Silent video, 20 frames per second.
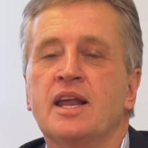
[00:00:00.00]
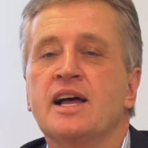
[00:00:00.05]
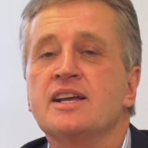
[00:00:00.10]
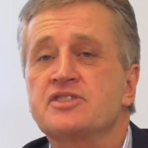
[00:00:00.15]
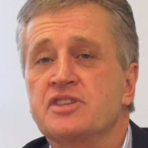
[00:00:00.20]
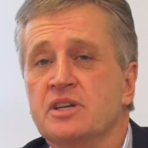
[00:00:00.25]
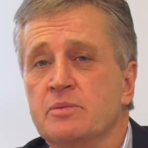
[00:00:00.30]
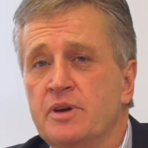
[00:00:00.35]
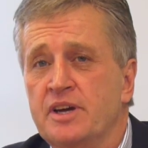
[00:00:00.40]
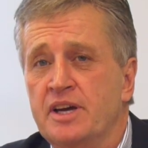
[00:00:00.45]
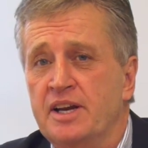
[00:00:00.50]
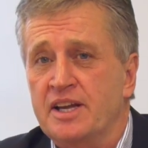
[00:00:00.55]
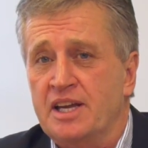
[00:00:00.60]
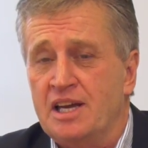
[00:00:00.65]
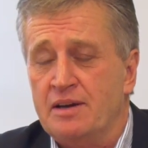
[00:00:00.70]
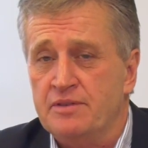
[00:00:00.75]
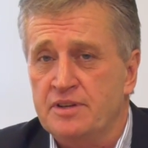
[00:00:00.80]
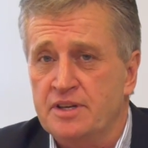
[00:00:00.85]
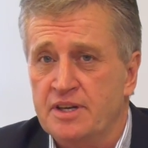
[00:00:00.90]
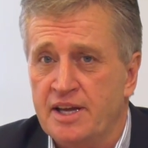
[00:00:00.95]
last thing we're going
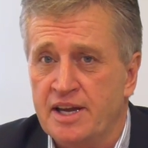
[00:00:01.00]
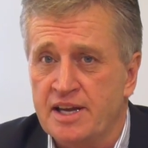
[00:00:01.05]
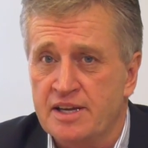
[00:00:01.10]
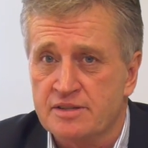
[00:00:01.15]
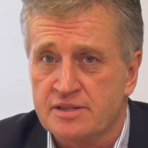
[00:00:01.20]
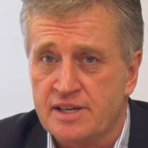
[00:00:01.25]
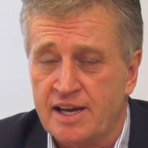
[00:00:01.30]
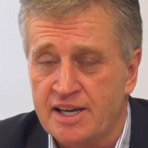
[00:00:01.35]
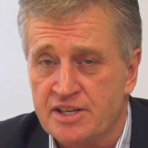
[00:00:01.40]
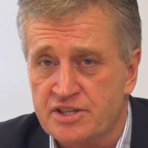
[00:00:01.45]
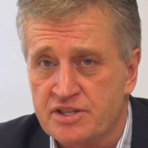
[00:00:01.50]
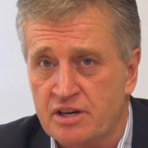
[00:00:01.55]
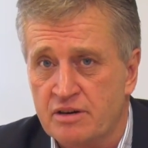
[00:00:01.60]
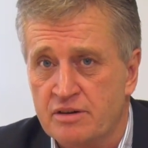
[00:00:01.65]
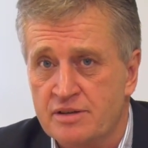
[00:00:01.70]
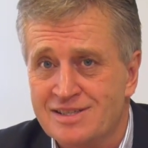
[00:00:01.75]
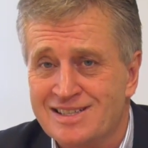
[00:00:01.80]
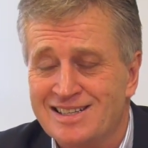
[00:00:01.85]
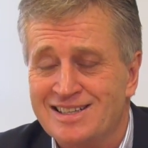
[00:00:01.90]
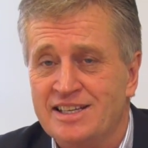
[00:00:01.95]
to cover today is
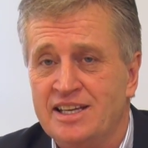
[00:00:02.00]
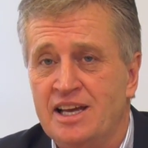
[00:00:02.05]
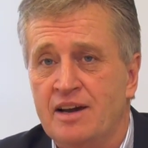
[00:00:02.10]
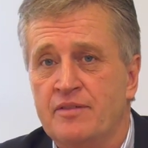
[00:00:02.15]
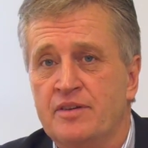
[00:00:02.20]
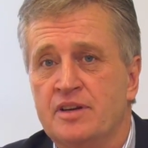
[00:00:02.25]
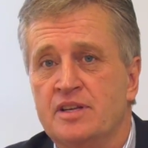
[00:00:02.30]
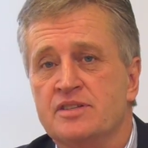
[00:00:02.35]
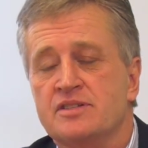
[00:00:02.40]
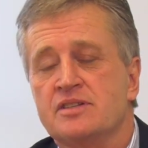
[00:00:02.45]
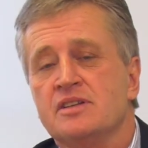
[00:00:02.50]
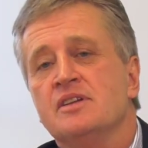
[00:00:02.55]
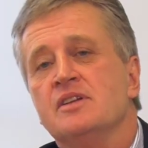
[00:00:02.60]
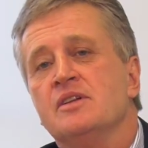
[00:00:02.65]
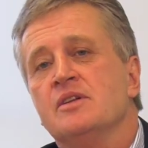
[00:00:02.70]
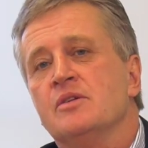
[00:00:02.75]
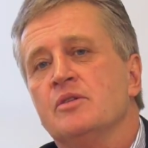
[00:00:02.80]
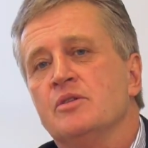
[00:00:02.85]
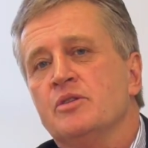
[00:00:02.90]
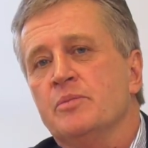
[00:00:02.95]
HRNZ governance.
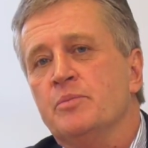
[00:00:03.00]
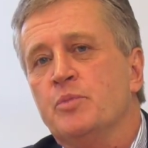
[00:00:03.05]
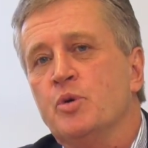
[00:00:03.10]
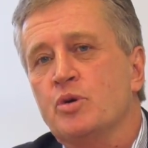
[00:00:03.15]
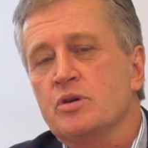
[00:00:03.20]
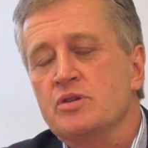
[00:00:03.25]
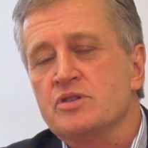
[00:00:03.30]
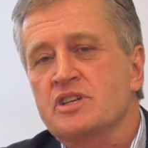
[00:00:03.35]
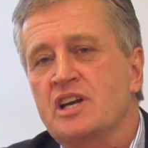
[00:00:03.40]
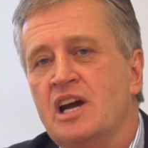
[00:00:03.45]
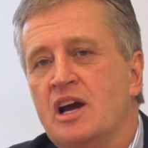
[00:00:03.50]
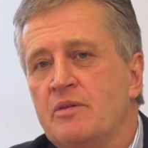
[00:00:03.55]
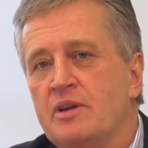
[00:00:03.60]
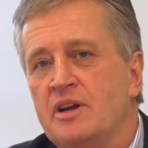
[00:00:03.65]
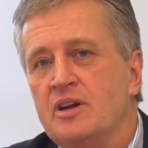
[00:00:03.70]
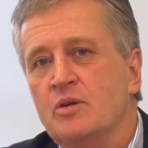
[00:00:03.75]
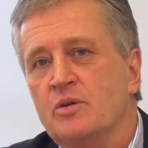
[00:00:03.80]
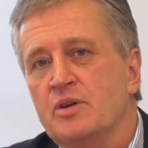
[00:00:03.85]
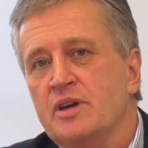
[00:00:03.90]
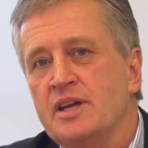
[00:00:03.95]
The board is
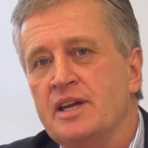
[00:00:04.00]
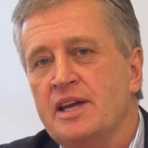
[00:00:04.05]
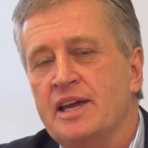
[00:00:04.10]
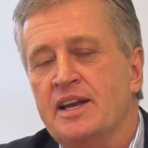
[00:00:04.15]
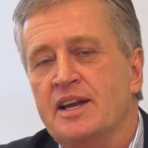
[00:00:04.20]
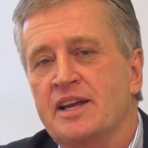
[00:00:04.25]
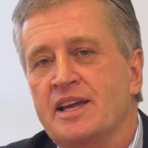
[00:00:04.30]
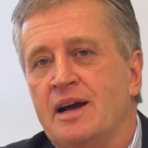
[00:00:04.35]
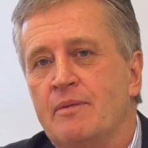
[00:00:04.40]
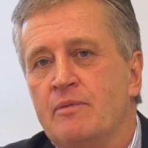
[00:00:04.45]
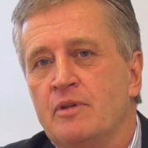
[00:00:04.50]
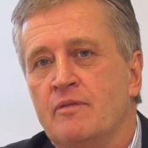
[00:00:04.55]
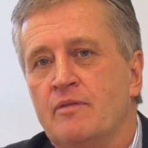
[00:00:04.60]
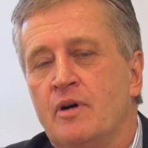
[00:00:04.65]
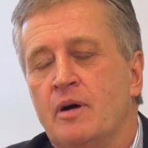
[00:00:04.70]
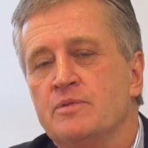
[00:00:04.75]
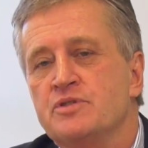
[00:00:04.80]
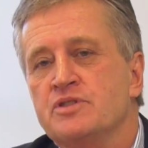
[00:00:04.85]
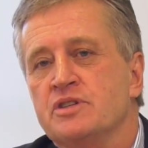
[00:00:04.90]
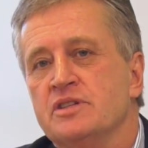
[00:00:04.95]
currently looking at a couple
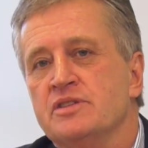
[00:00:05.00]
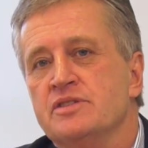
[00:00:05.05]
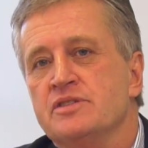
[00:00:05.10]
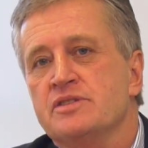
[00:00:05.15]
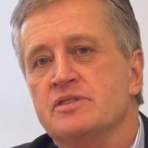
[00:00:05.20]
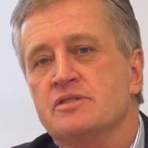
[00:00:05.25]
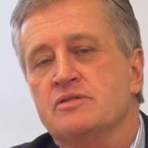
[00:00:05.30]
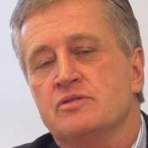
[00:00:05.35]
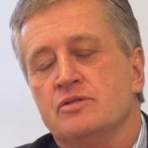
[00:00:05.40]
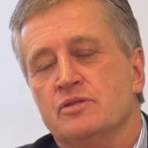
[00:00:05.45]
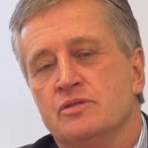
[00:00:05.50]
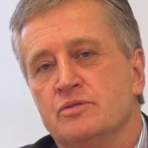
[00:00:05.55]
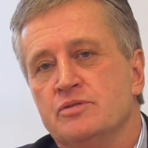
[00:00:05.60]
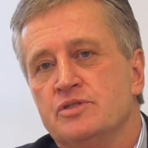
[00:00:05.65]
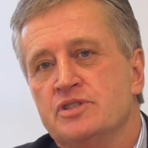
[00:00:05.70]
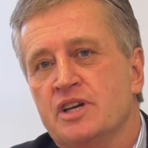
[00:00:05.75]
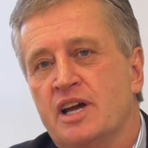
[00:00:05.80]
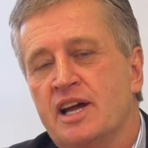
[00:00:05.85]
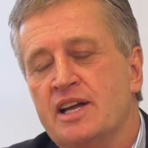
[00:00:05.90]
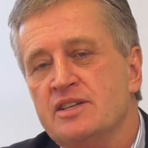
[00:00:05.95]
of options to
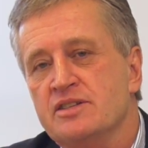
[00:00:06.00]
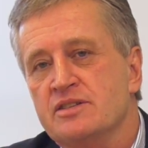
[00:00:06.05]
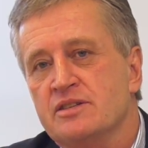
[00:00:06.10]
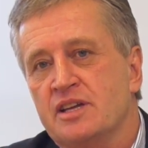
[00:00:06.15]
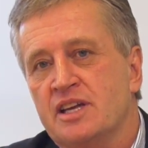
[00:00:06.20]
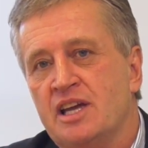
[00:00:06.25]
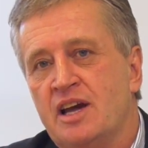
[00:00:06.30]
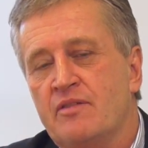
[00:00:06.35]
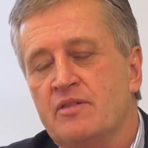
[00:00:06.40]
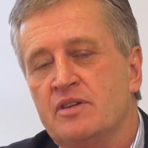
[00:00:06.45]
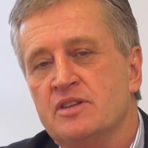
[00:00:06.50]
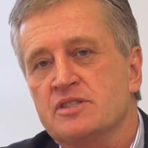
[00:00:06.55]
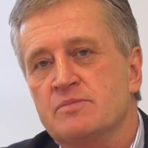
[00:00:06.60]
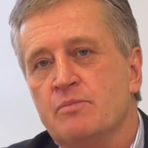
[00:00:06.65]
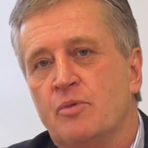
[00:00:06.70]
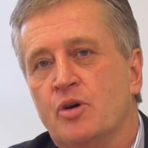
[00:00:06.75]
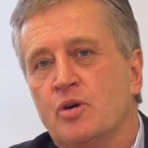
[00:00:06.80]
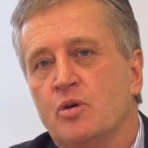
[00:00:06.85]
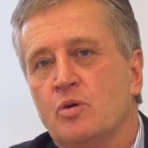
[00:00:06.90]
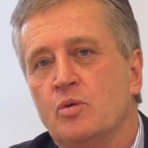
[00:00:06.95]
change the
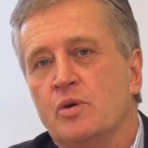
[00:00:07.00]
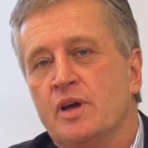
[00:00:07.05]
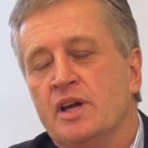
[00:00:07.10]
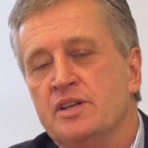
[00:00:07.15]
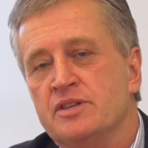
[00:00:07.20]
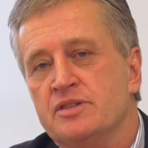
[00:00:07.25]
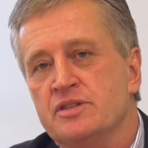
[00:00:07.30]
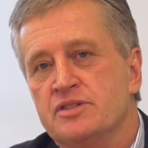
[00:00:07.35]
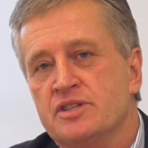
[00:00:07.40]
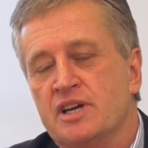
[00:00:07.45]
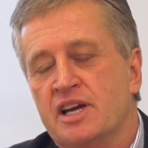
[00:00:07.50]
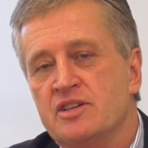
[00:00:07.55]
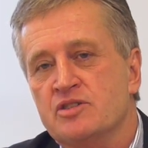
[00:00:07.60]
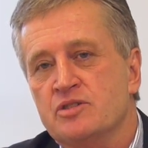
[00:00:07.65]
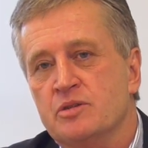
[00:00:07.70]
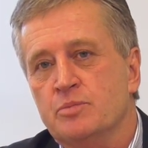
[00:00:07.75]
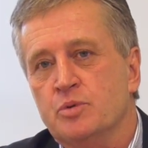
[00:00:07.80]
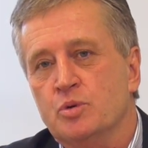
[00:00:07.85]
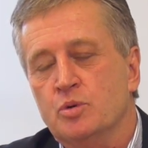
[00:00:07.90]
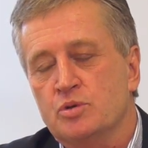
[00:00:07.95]
governance model and to
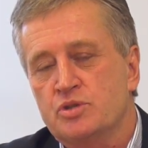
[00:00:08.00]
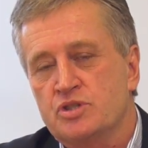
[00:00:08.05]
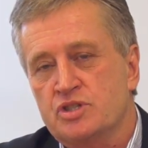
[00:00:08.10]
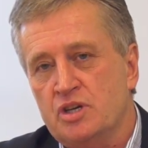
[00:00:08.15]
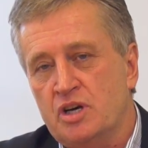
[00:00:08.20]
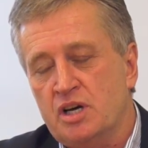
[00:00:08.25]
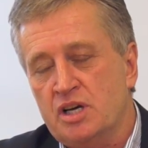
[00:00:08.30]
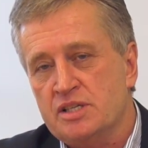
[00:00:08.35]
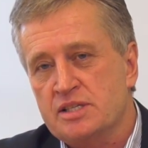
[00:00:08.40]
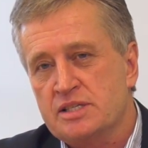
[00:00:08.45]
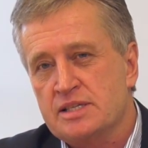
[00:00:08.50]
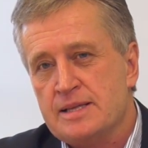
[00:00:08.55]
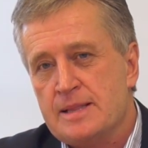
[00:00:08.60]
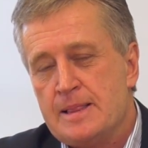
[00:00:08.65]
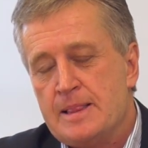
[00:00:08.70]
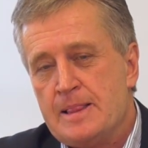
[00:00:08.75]
change the board size.